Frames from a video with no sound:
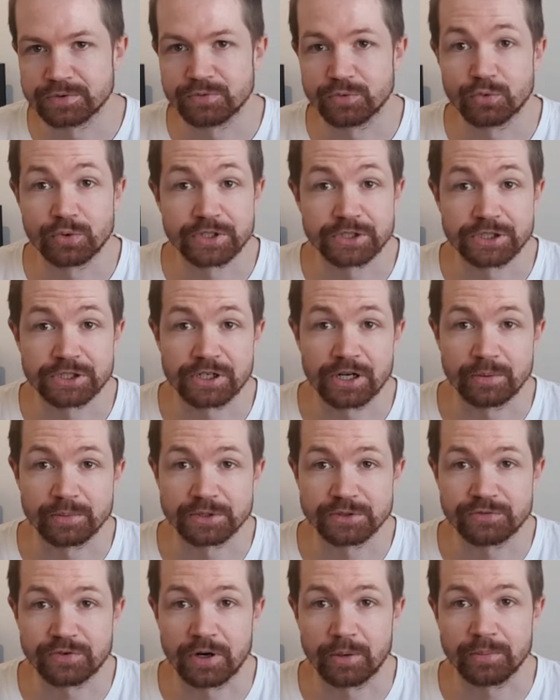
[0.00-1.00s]
which comes
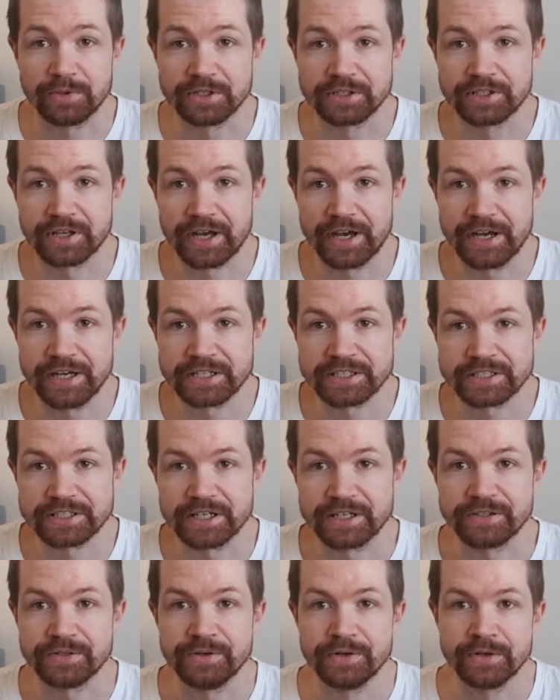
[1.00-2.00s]
from
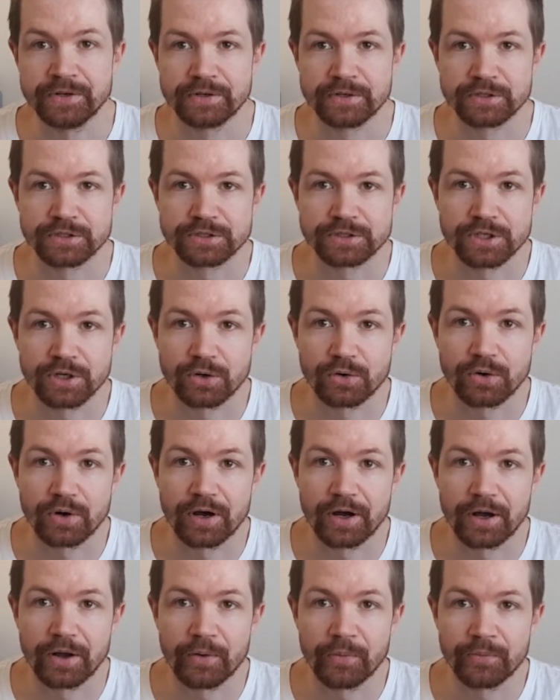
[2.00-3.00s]
Dresden.
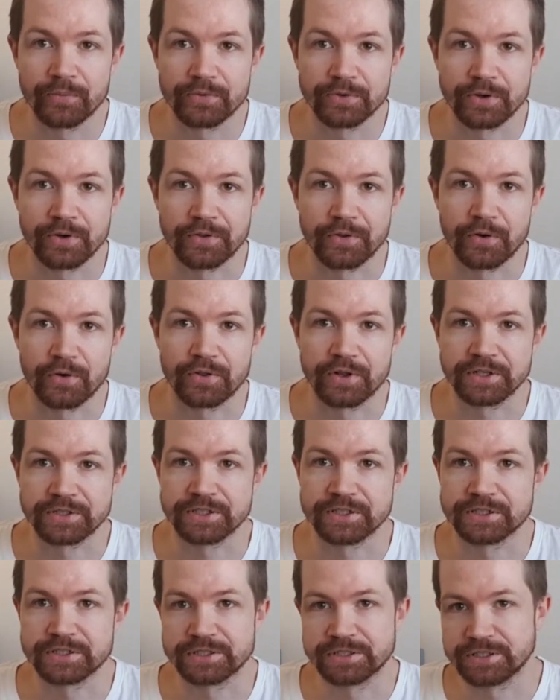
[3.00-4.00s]
So you know that
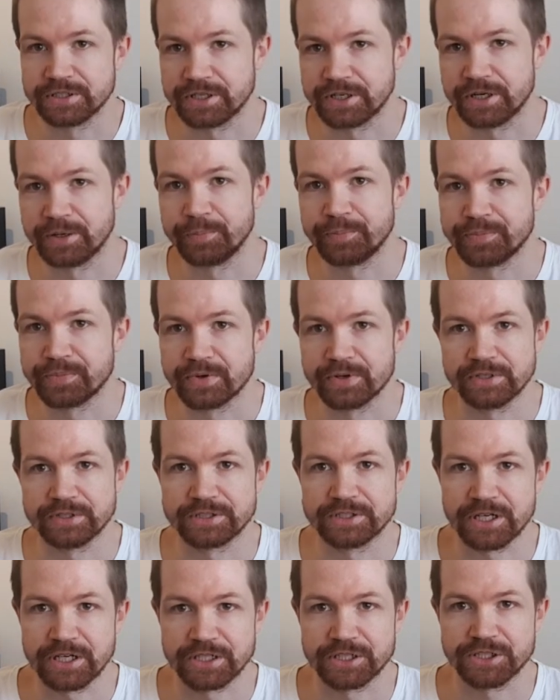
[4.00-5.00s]
it's
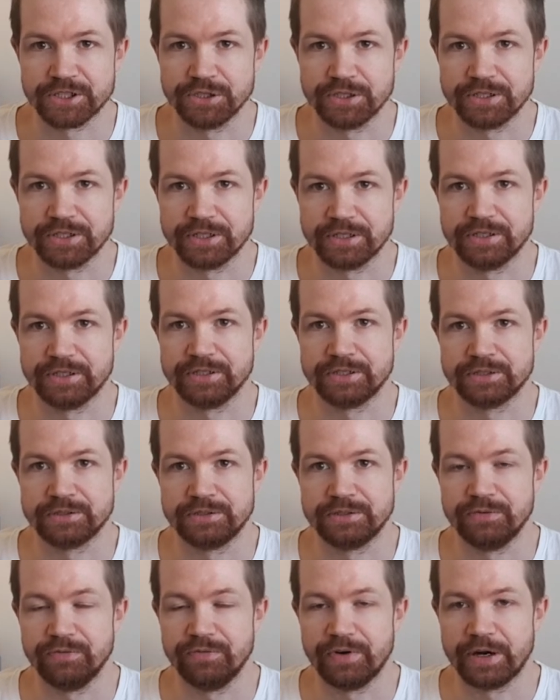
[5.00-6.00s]
Saxony and it's
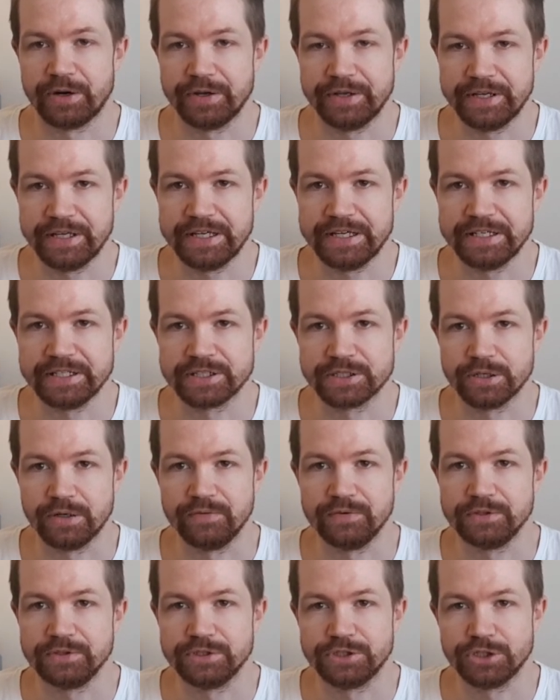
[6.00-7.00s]
very east
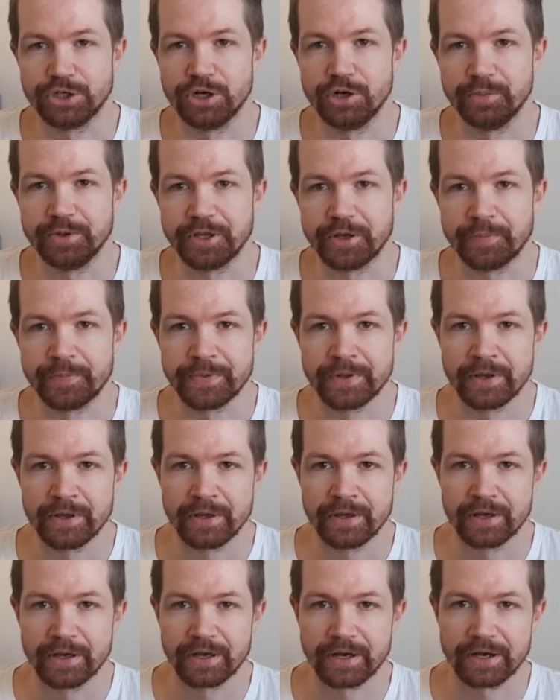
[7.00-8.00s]
of Germany.
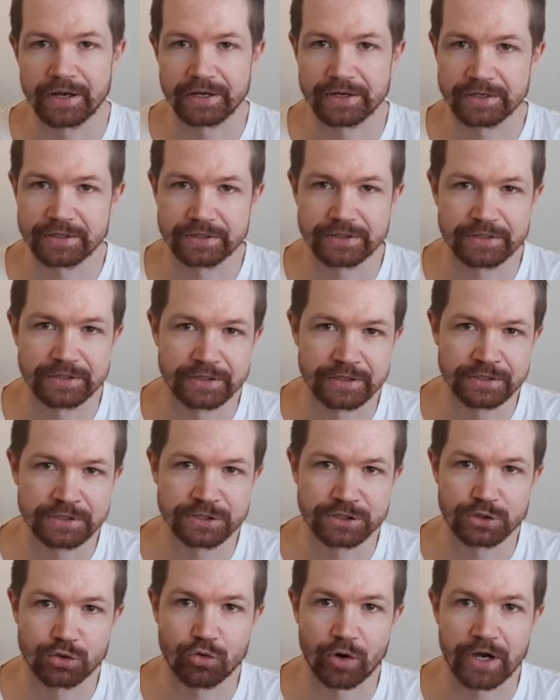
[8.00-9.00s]
This
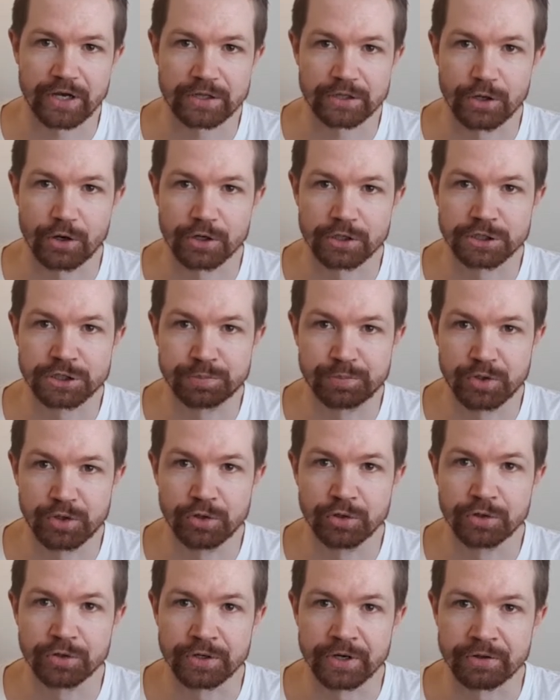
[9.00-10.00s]
is a quite large
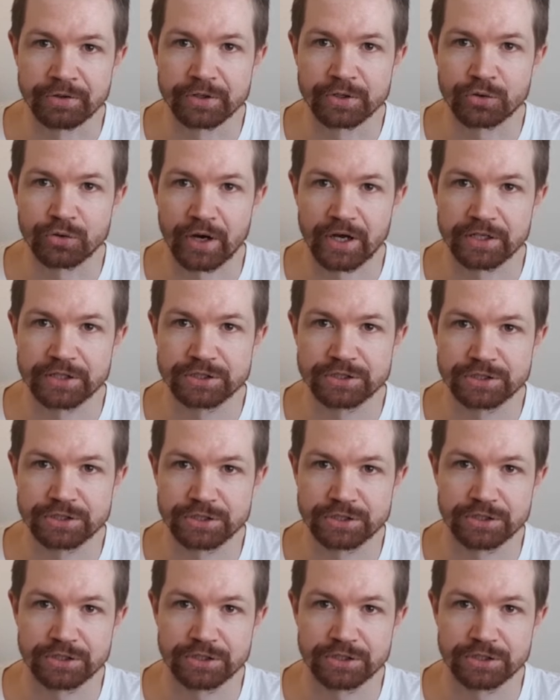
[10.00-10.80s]
brewery and quite